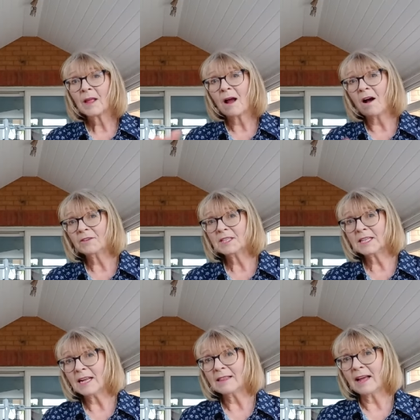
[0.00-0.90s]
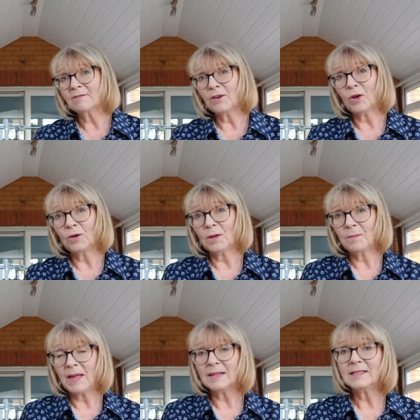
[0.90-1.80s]
after seeing that vlog and
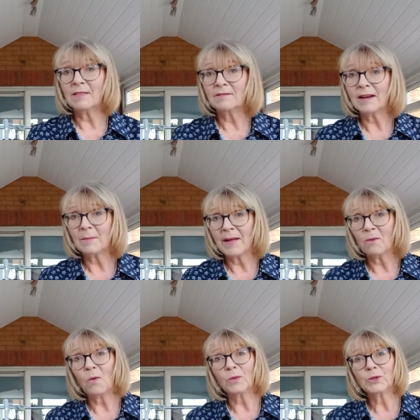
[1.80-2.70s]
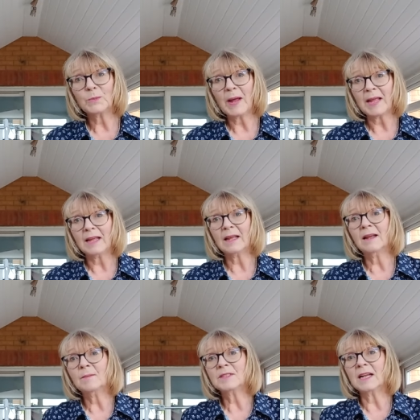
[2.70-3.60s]
me dithering about what to make,
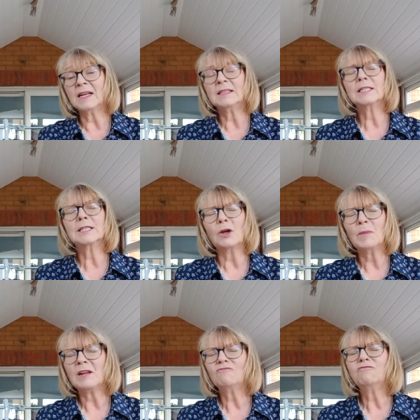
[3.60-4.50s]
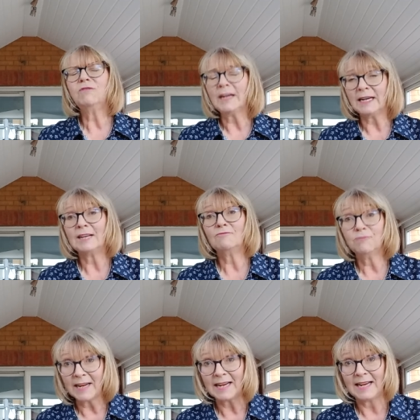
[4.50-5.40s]
sent in so many really,
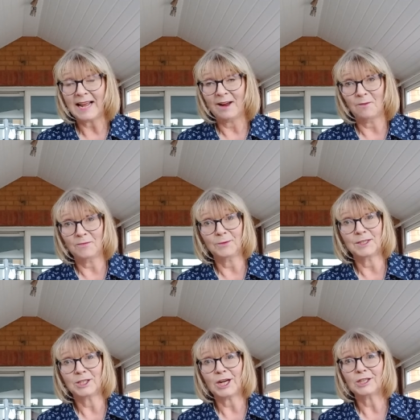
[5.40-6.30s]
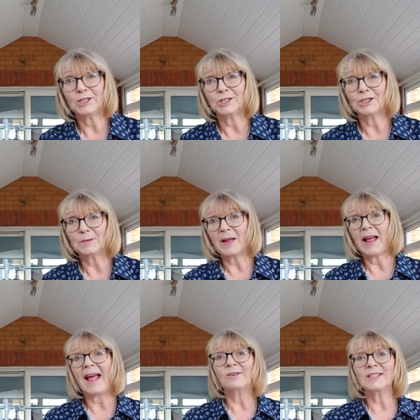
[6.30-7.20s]
really helpful suggestions about
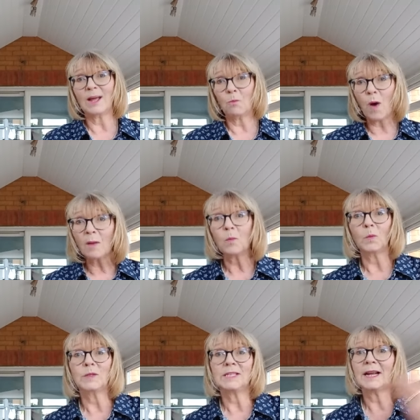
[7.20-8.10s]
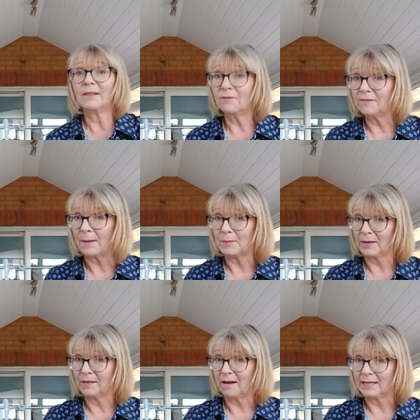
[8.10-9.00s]
how to get what I wanted out of the
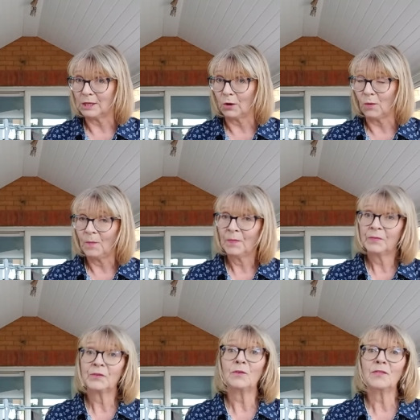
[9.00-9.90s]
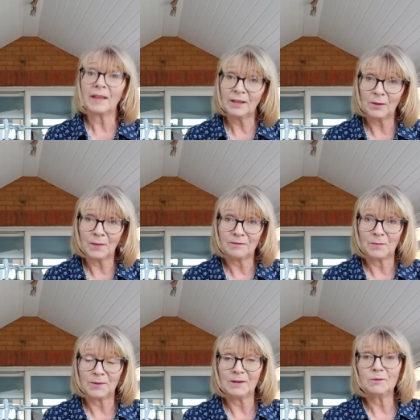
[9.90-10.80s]
fabric that I'd got. So thank you,
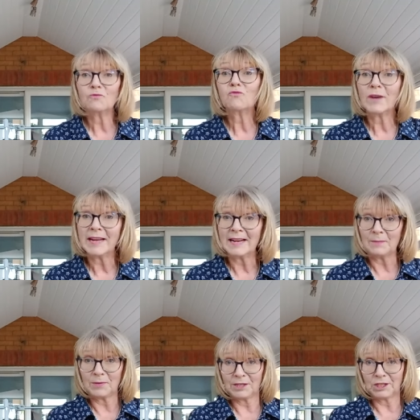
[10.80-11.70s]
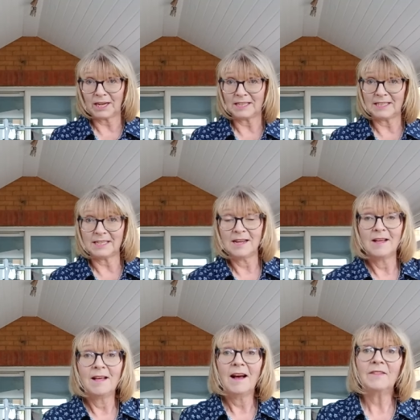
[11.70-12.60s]
everybody. It was really appreciated.
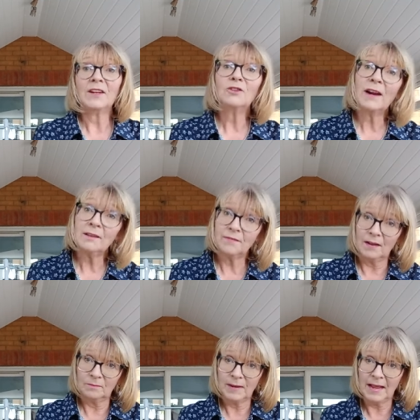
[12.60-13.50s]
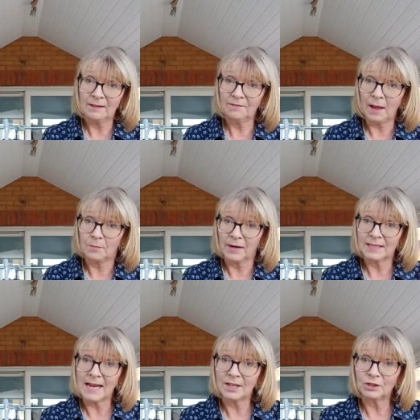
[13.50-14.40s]
I've had great fun playing fabric
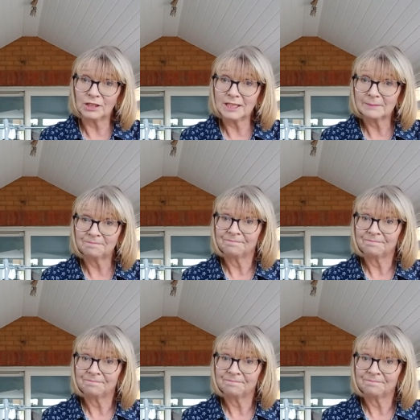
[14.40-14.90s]
Tetris.